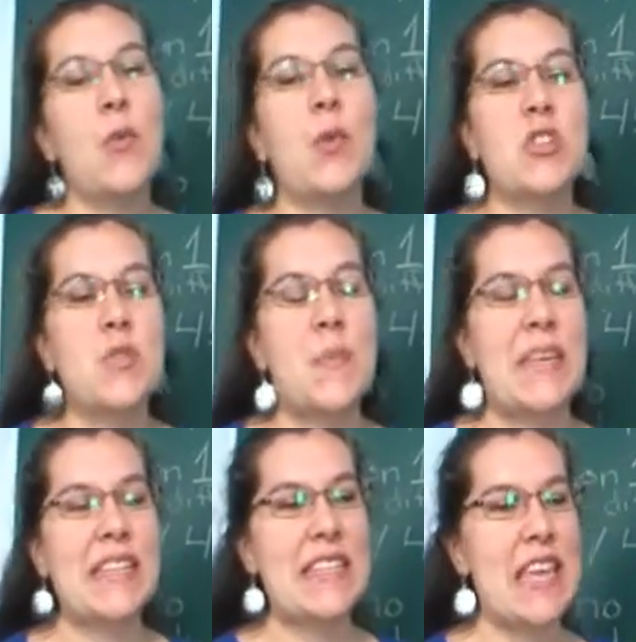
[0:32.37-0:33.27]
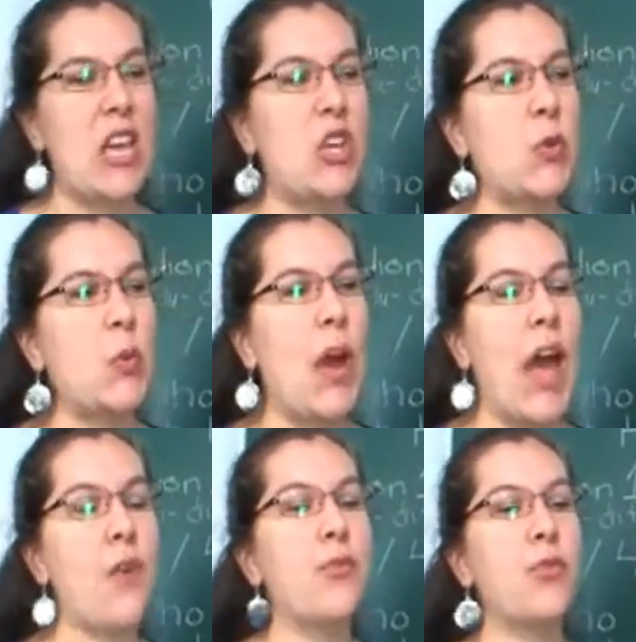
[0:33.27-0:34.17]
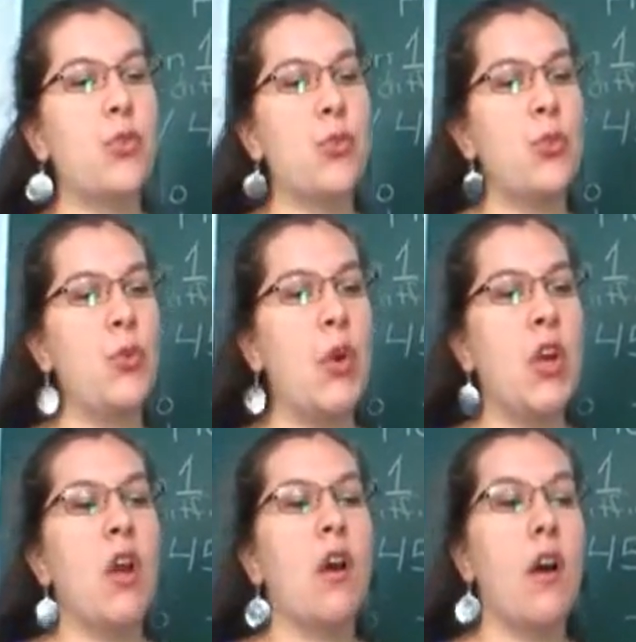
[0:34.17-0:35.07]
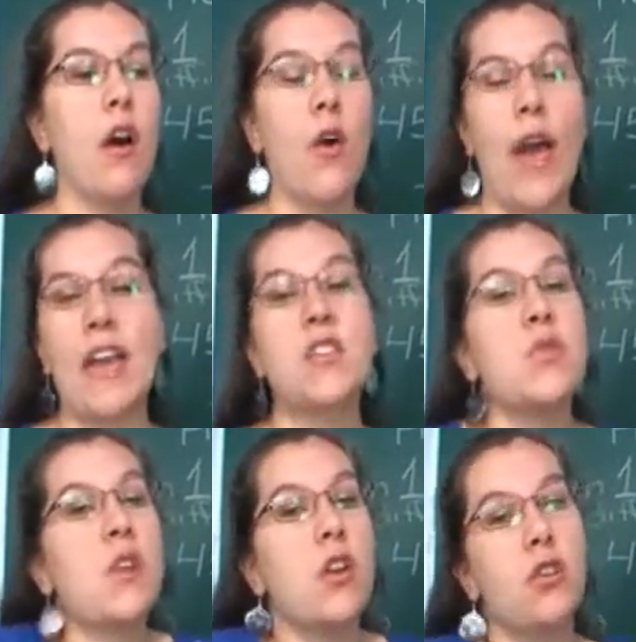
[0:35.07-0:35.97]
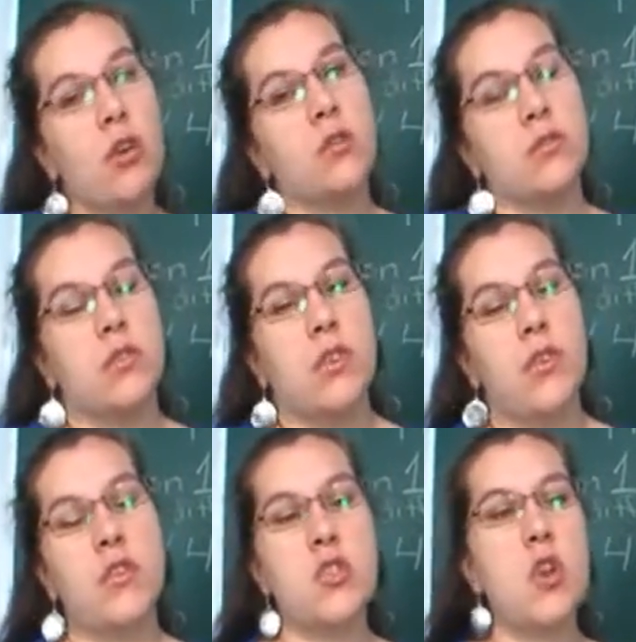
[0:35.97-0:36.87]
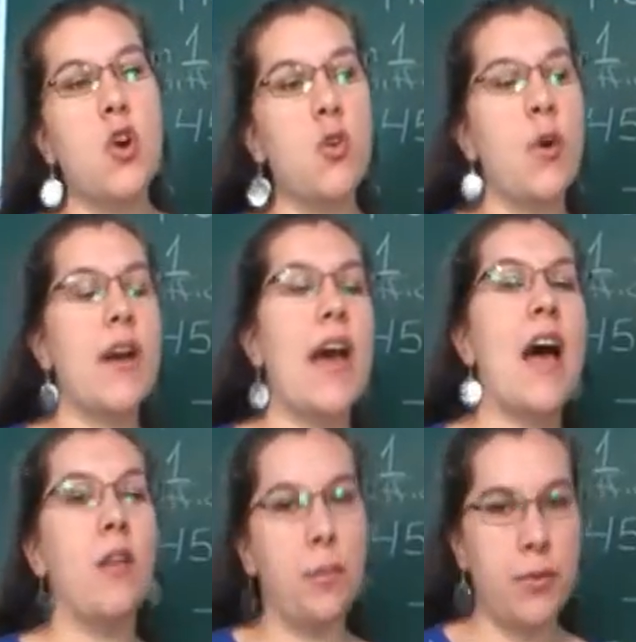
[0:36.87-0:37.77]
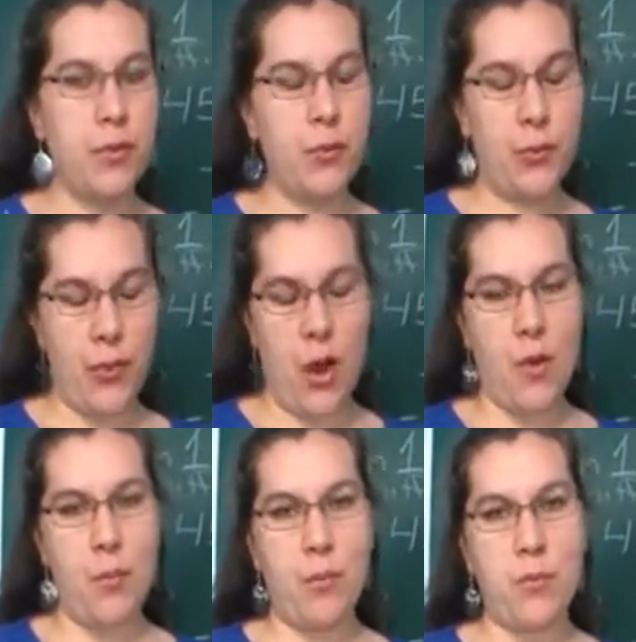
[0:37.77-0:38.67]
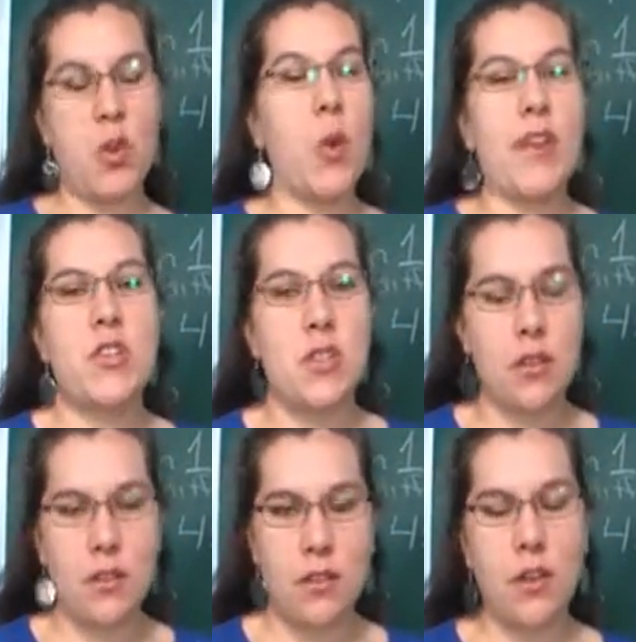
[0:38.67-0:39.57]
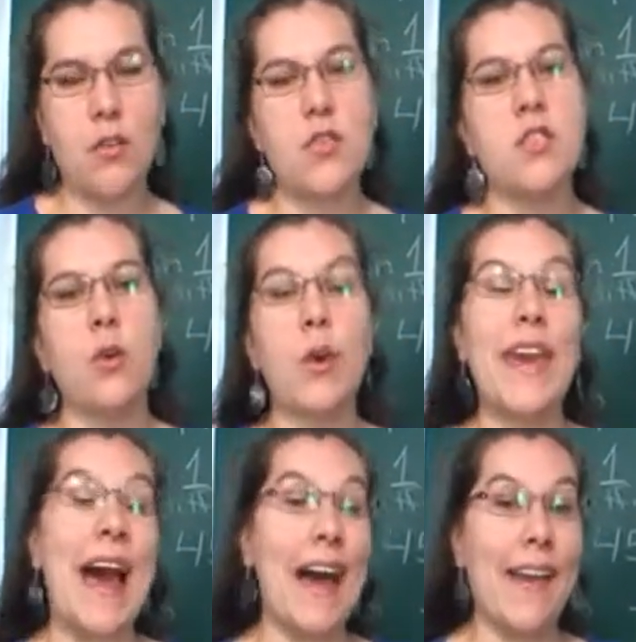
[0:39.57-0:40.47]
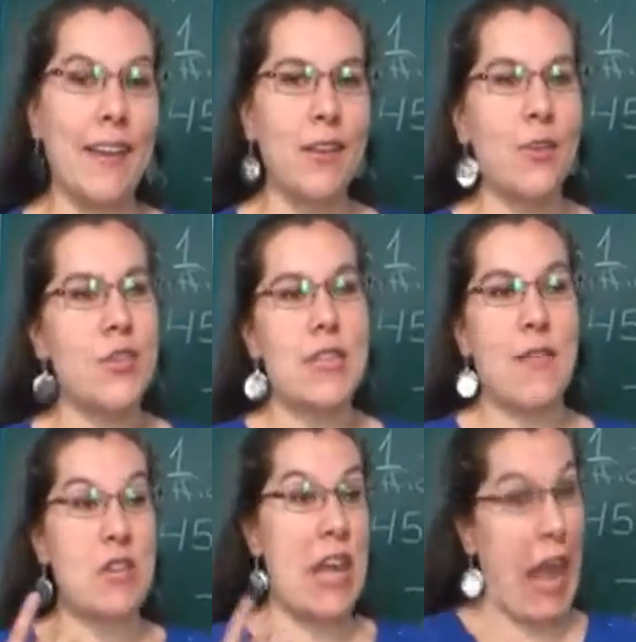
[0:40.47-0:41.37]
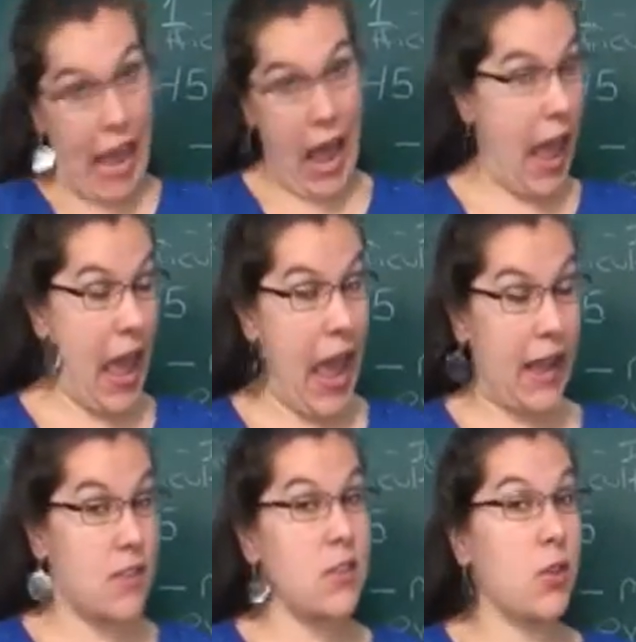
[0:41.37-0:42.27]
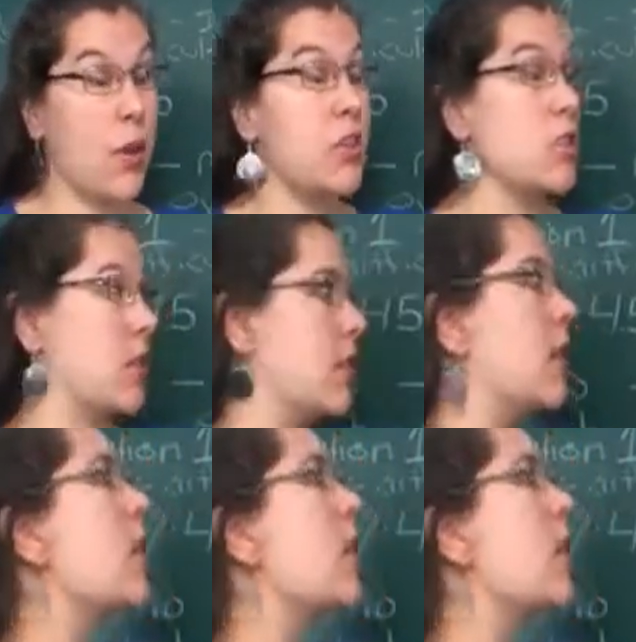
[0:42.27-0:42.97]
which means that you have to answer it on your own. There's no help from the question. There's no guide. You just have to answer the question.